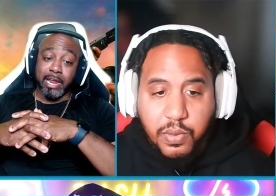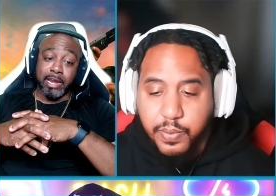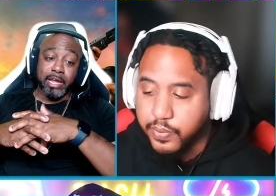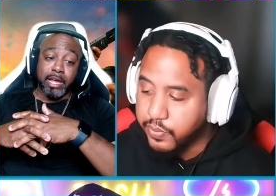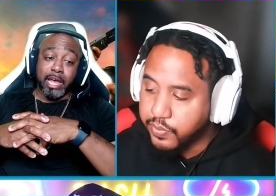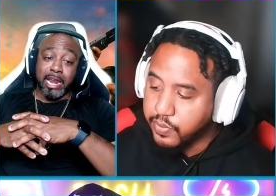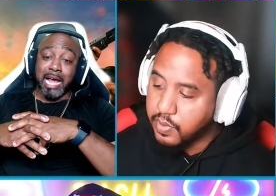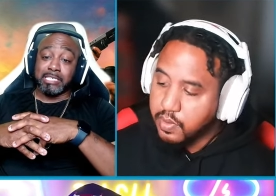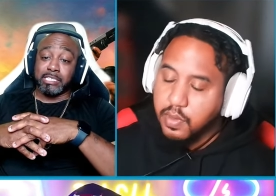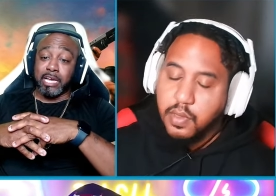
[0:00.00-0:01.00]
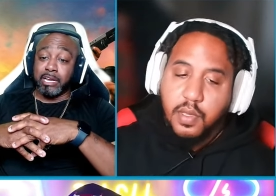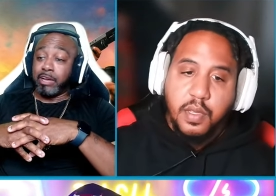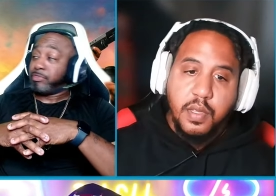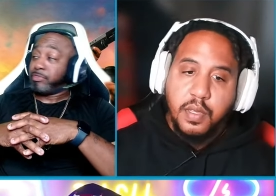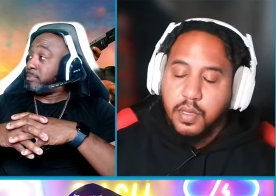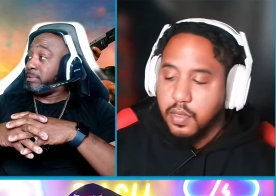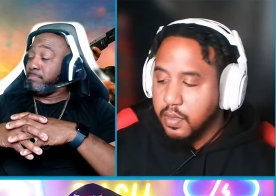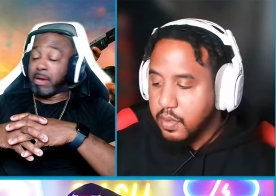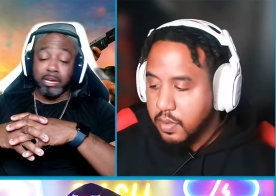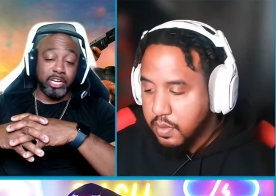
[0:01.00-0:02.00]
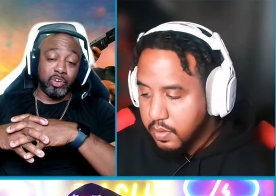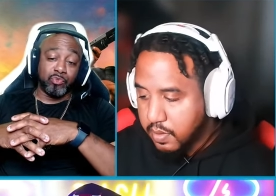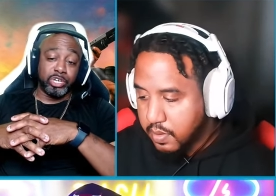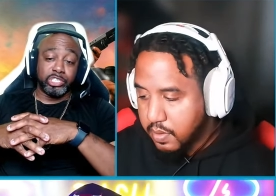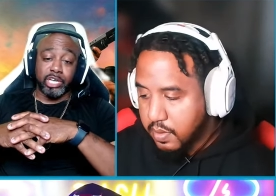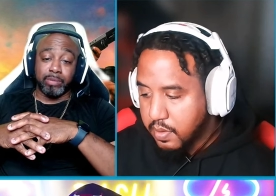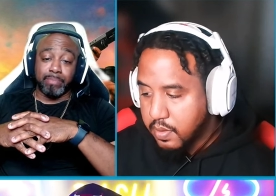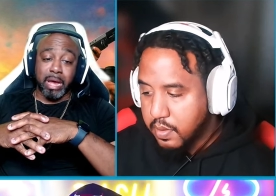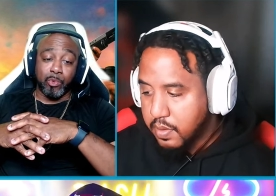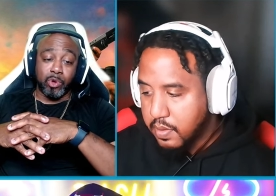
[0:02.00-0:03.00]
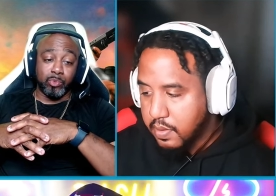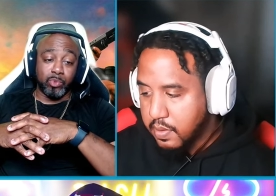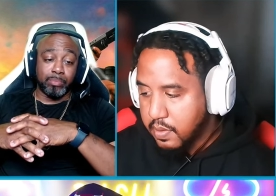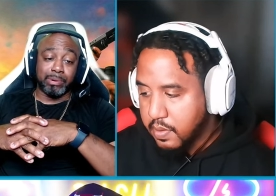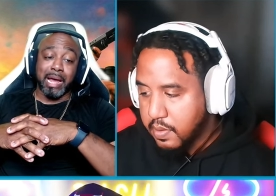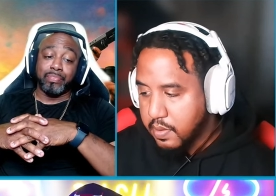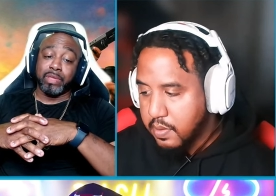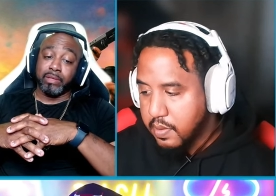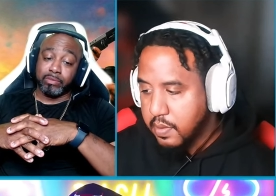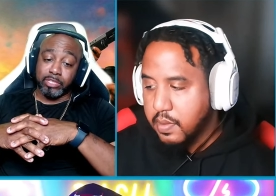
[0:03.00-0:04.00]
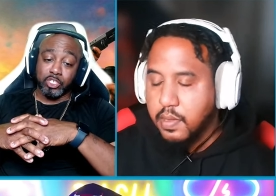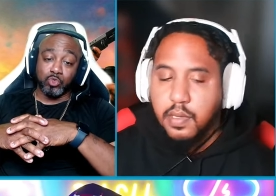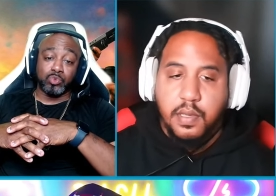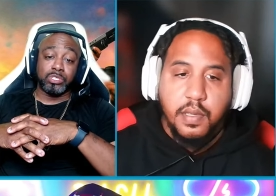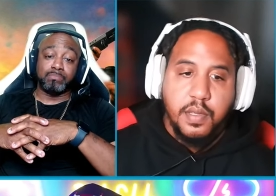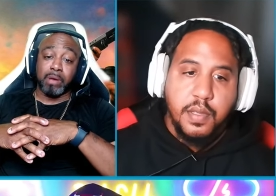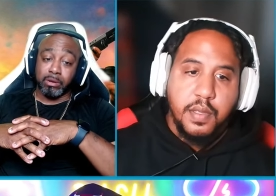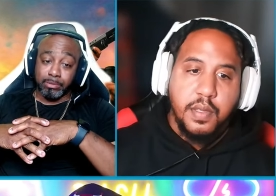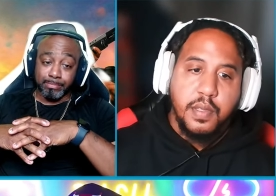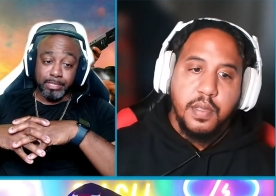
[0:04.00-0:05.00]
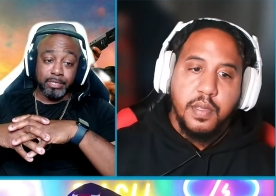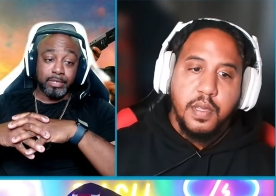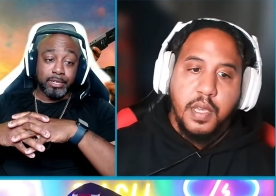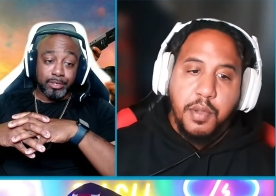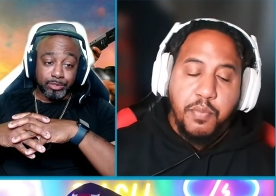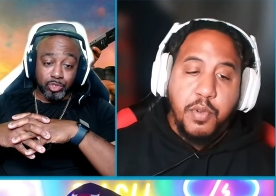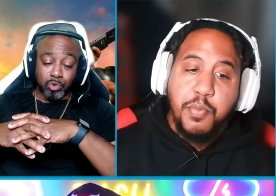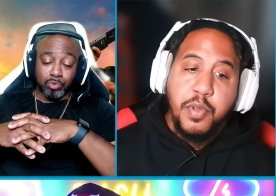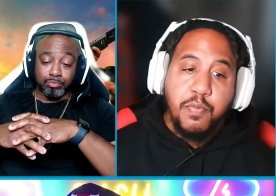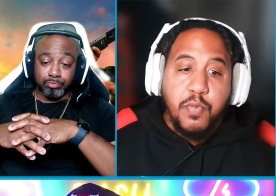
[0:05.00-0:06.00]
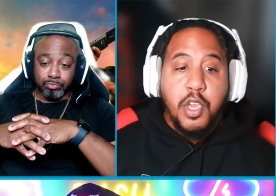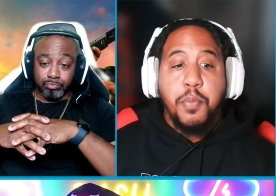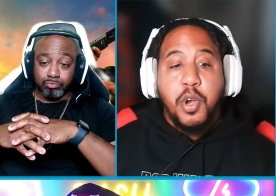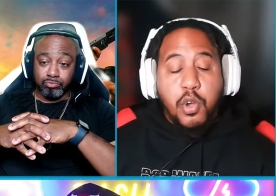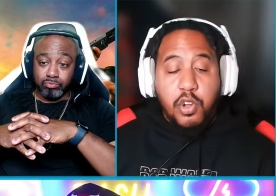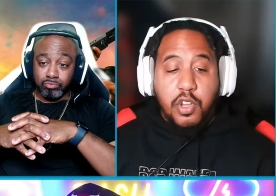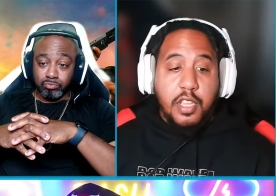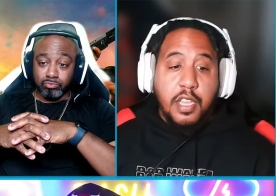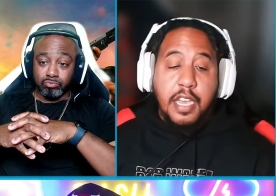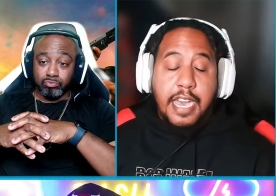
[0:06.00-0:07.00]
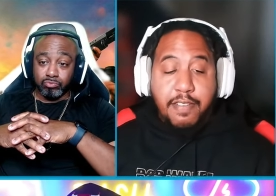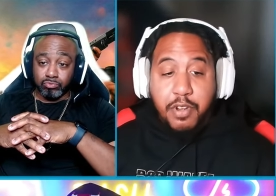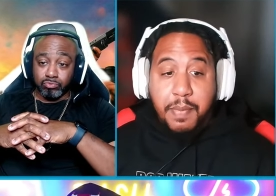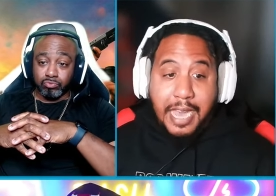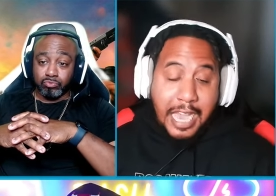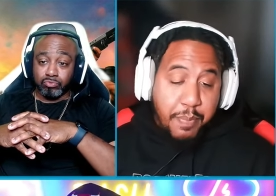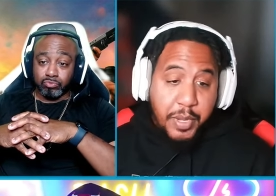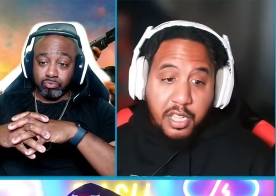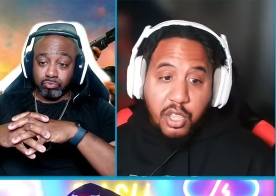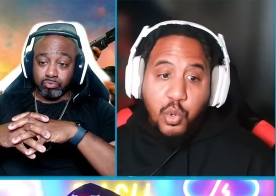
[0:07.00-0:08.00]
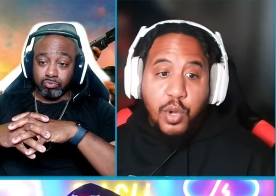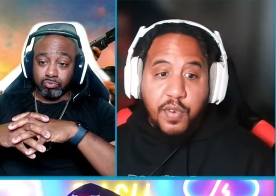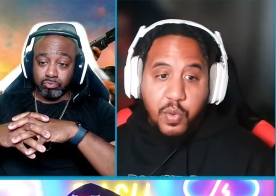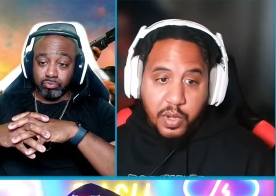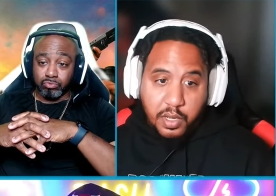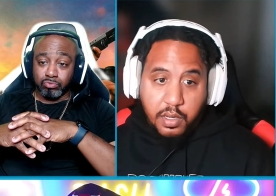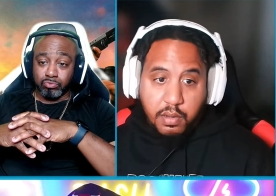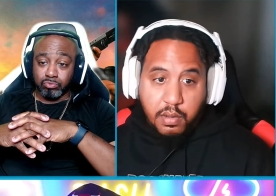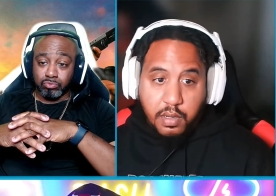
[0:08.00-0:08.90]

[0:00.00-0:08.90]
Speaker 1: too. And I said nothing could be better than the originator Bad Boy One, but I think this was better. So,
Speaker 2: but but hold on, remember I picked two over one.